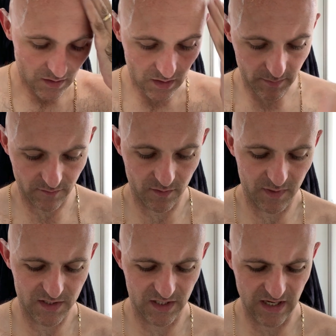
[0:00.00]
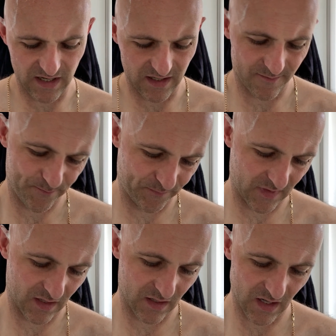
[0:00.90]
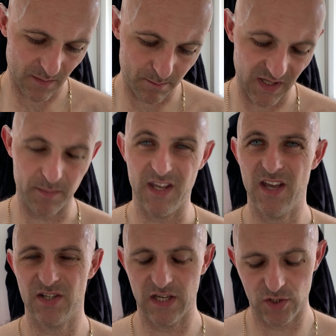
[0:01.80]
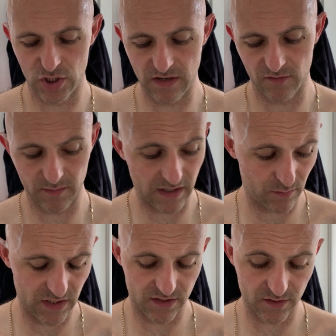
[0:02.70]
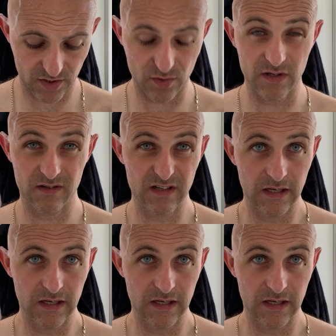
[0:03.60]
I mean, for me to get a BBS head shave from that razor, it's gonna